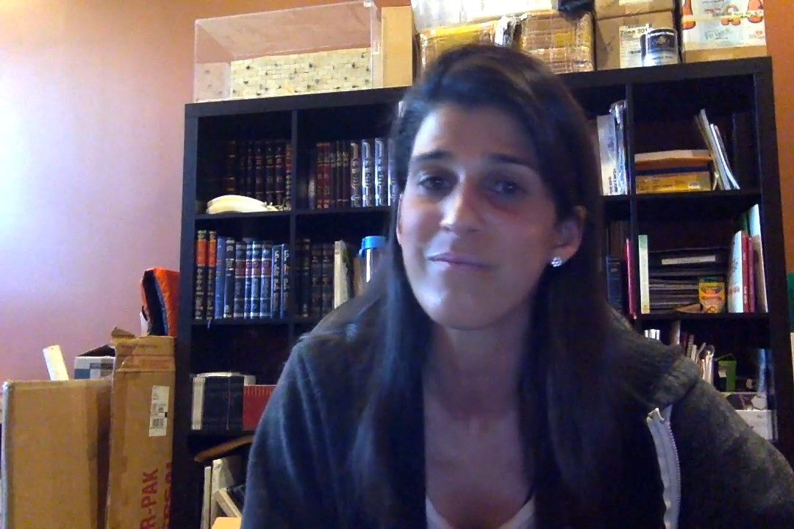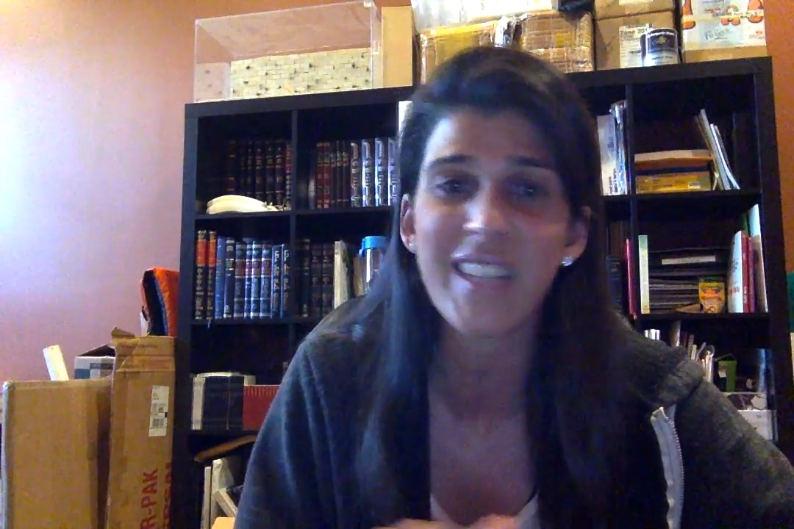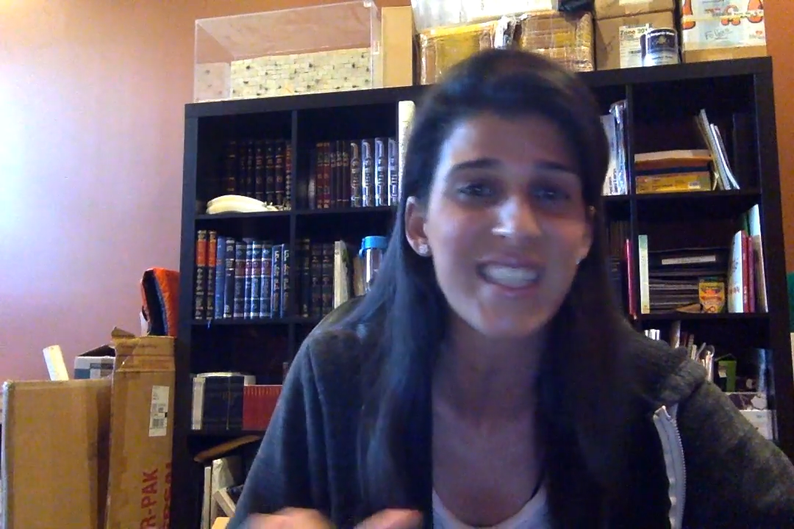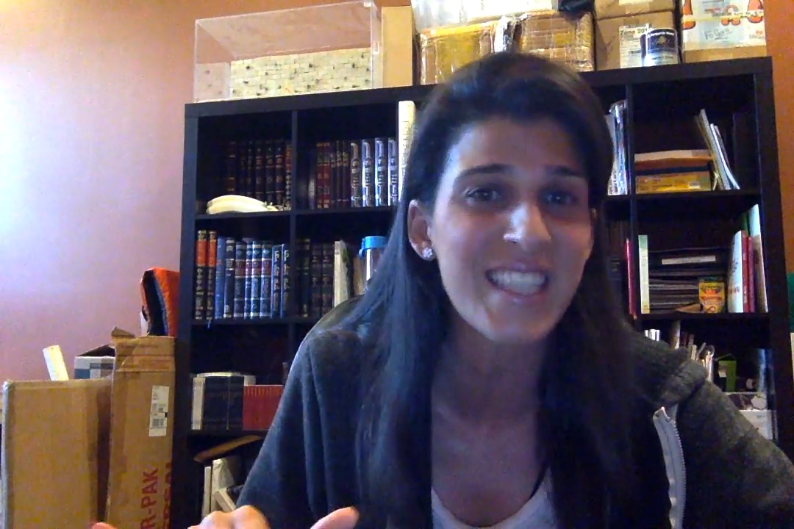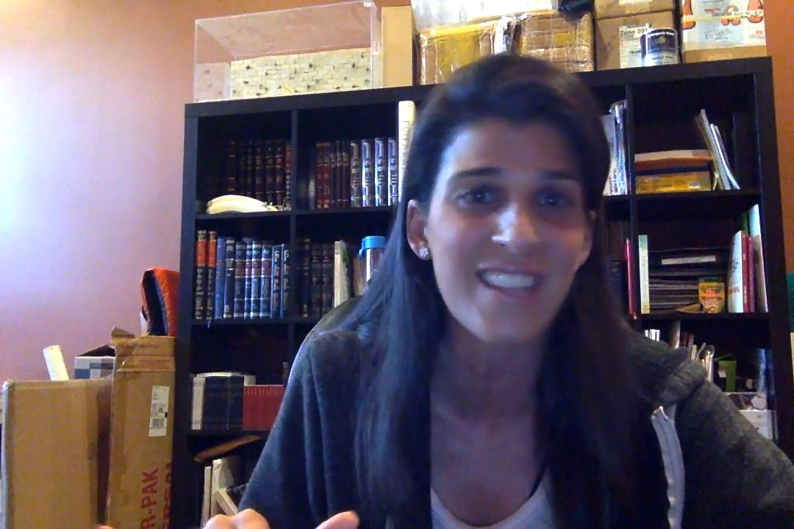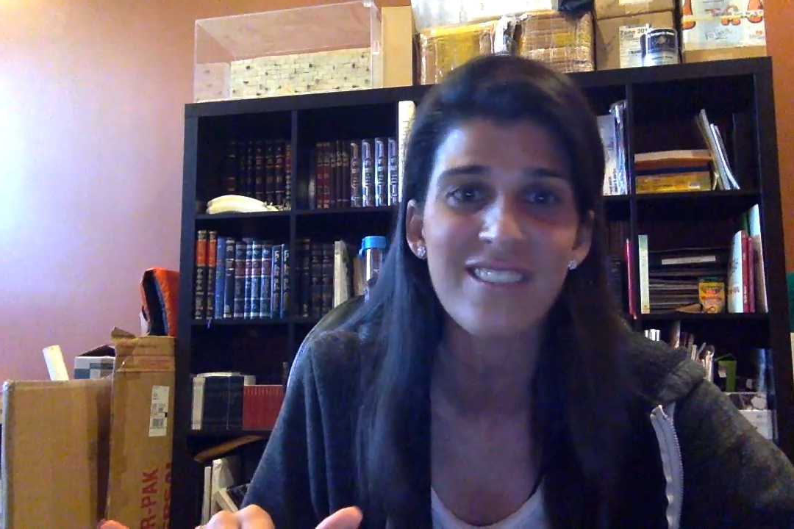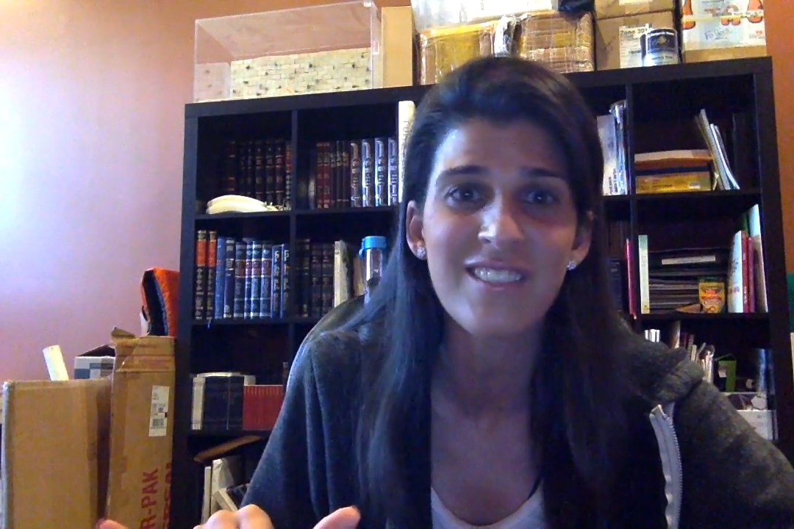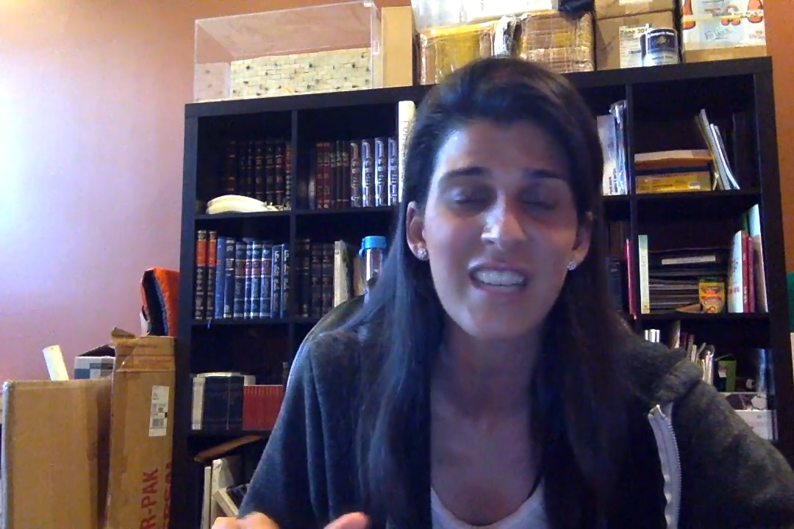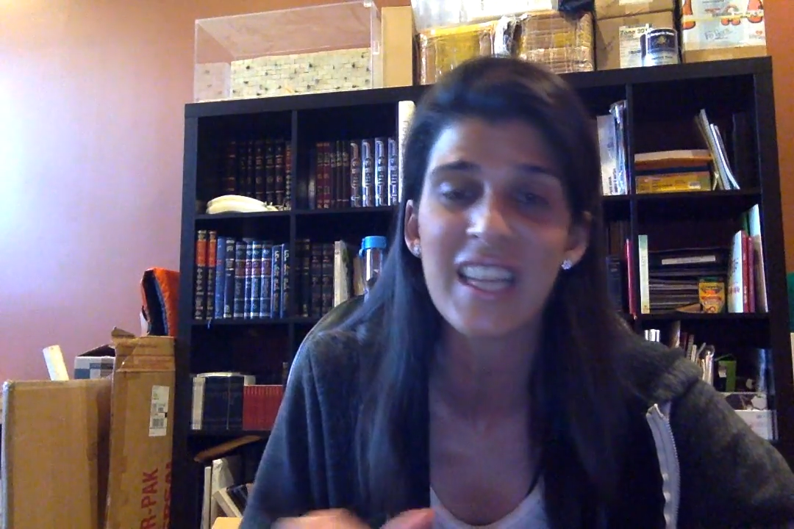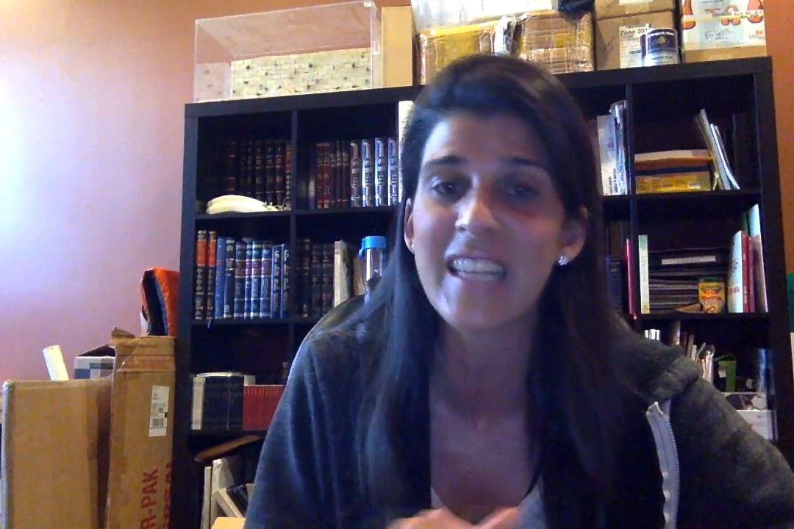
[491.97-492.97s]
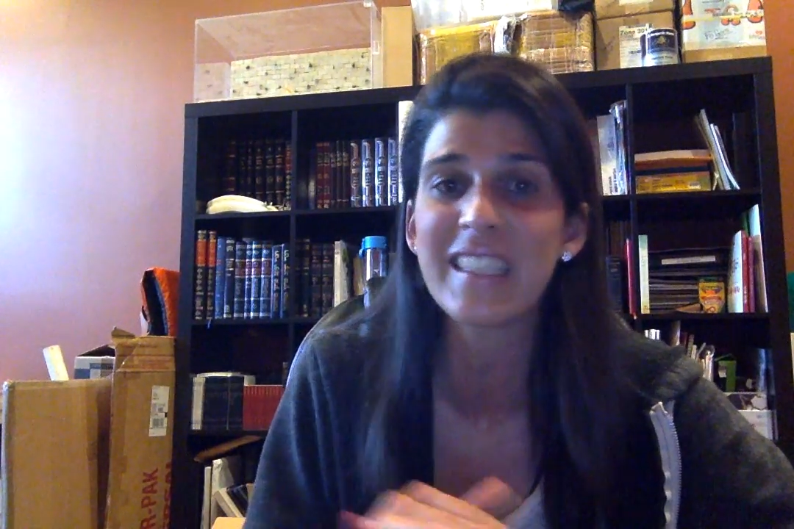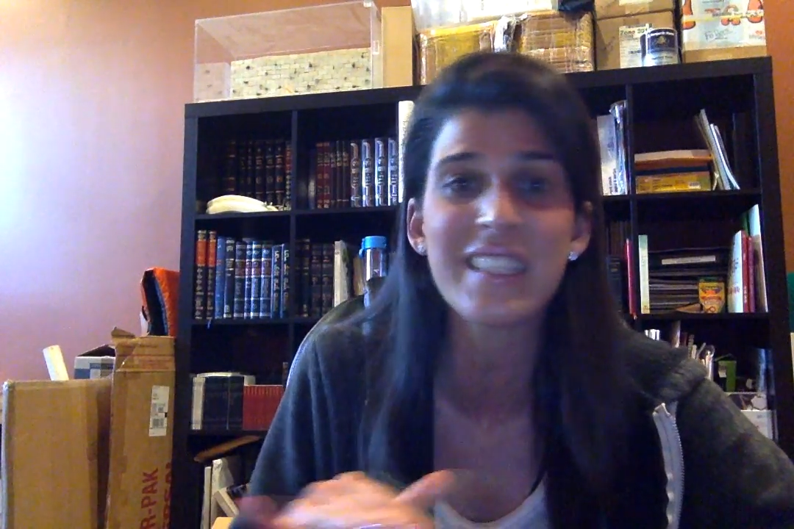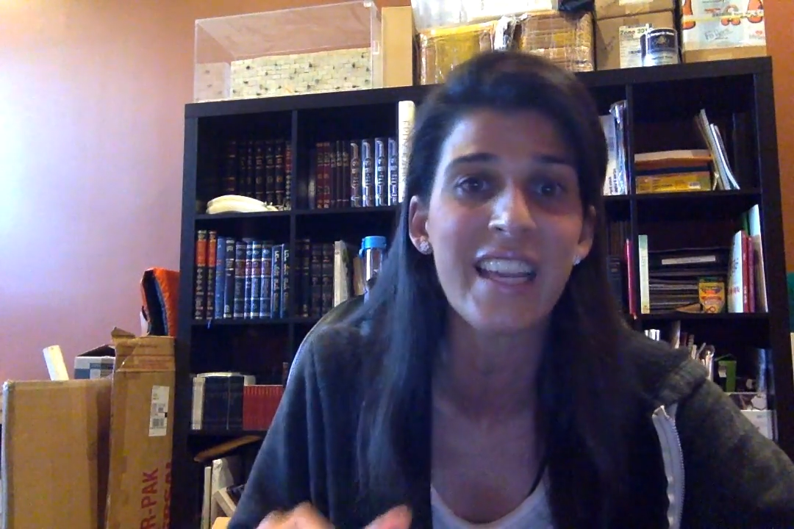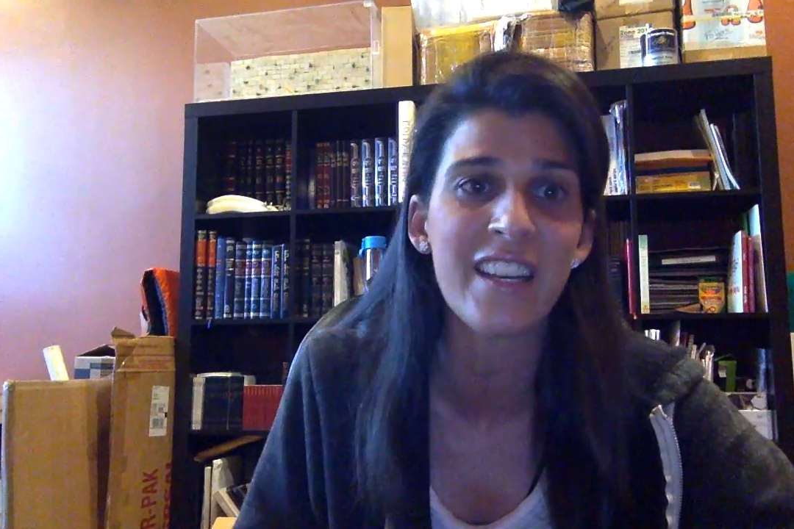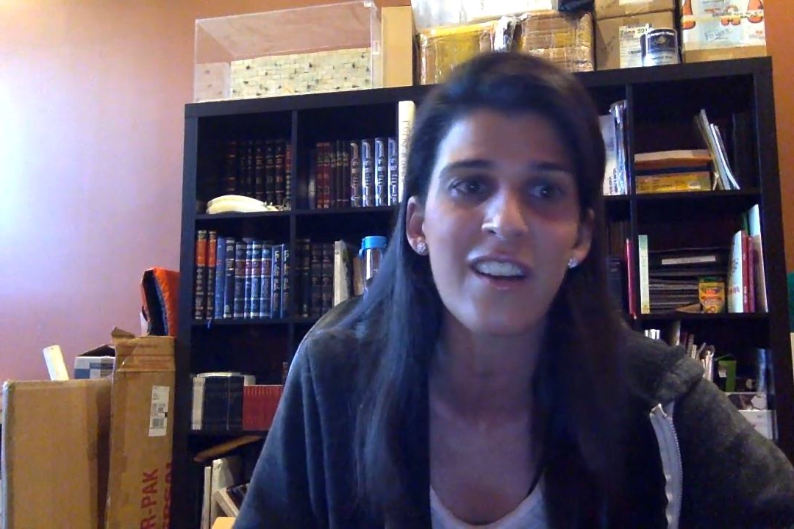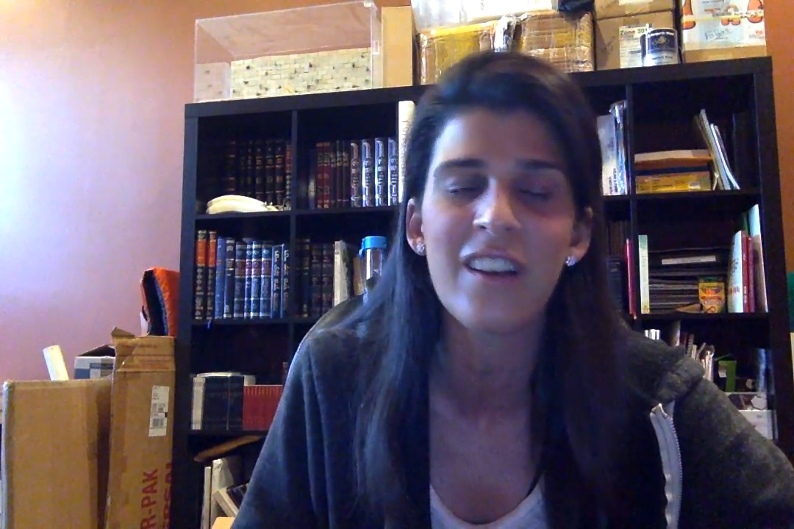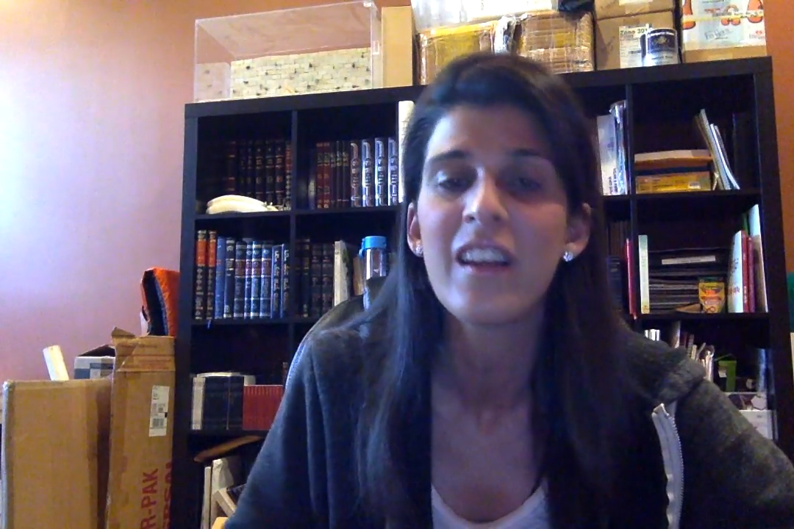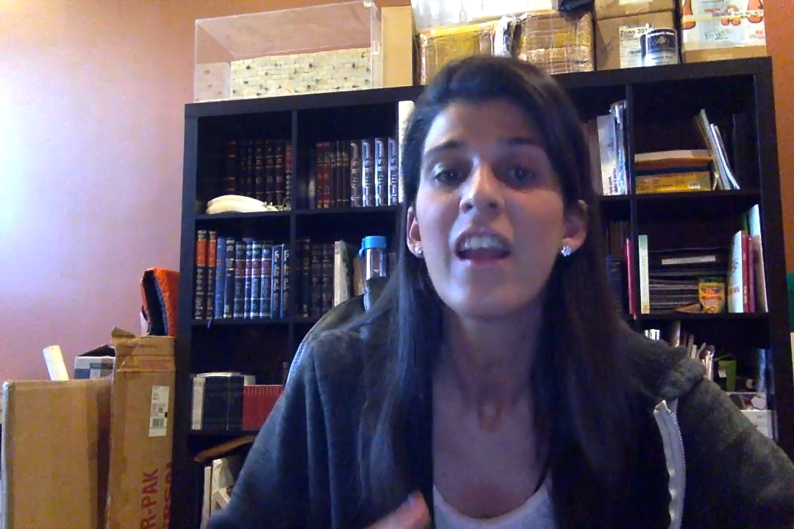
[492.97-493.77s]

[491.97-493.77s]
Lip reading: That's it, collecting data.